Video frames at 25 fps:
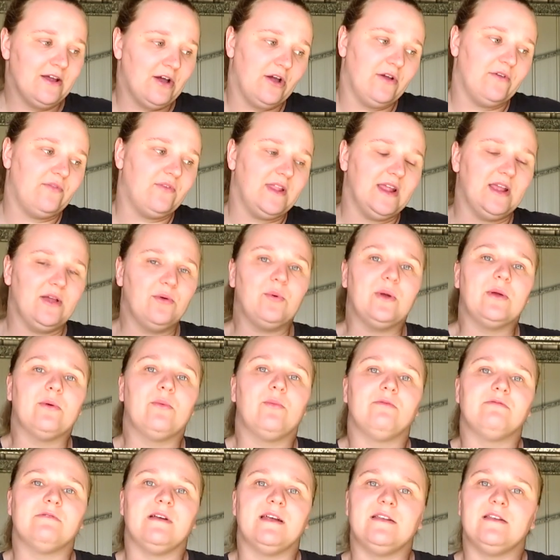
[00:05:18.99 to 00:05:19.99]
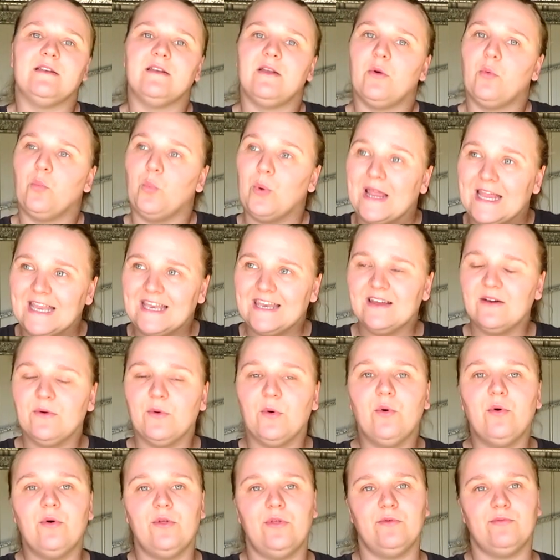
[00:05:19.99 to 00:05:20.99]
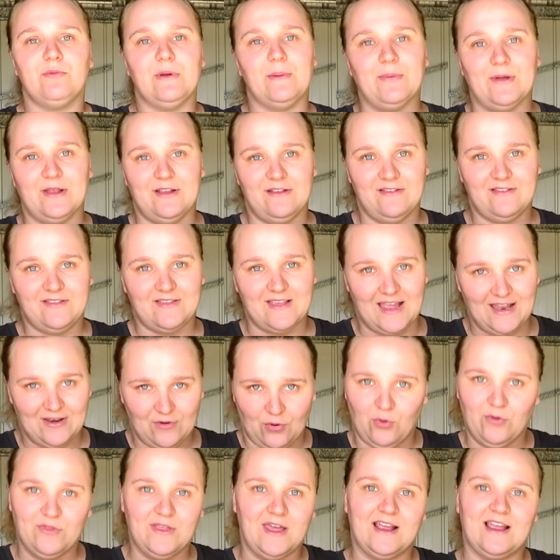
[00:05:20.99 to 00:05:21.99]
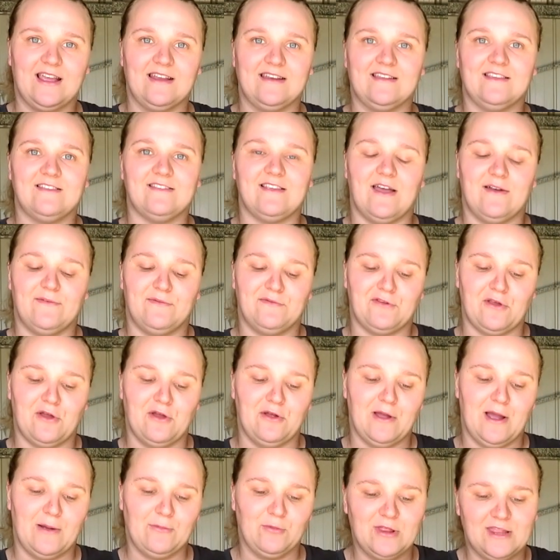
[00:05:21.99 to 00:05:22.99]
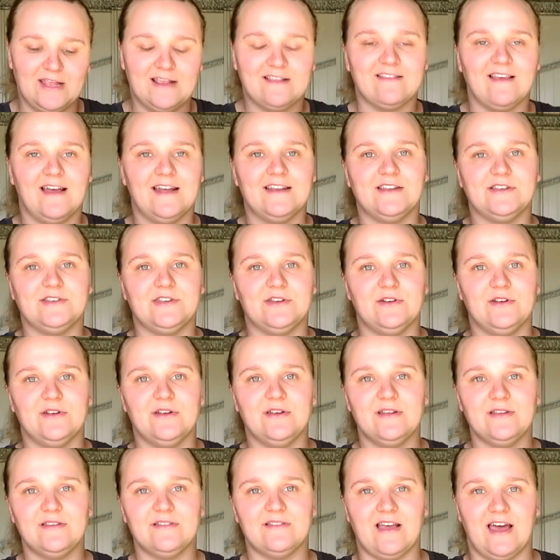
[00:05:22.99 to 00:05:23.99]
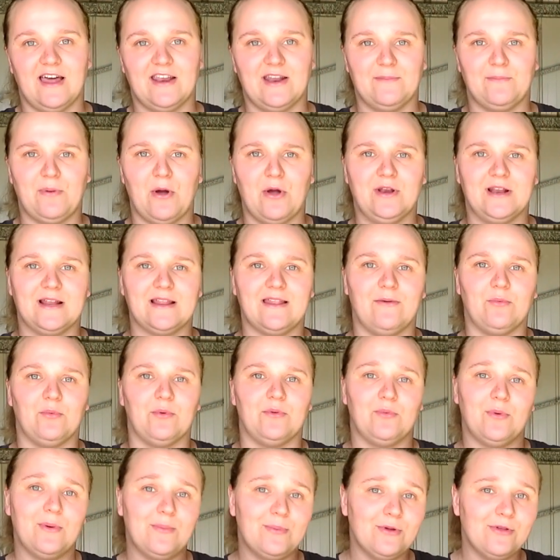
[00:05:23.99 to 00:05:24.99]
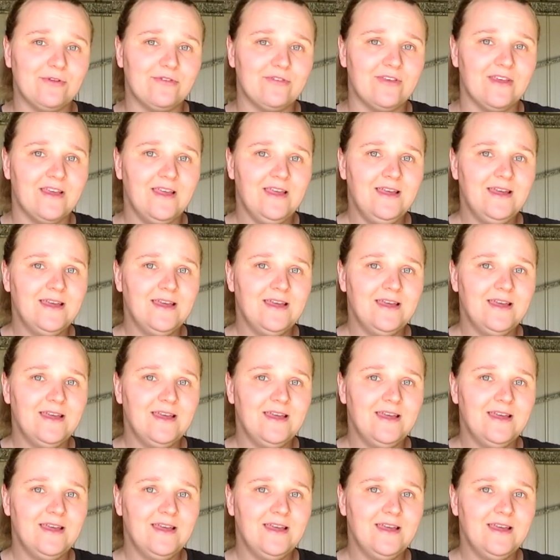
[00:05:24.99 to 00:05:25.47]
hopefully we'll win all the ribbons and all that kind of stuff. So I'm really excited to start up Pony Club with Wibbles.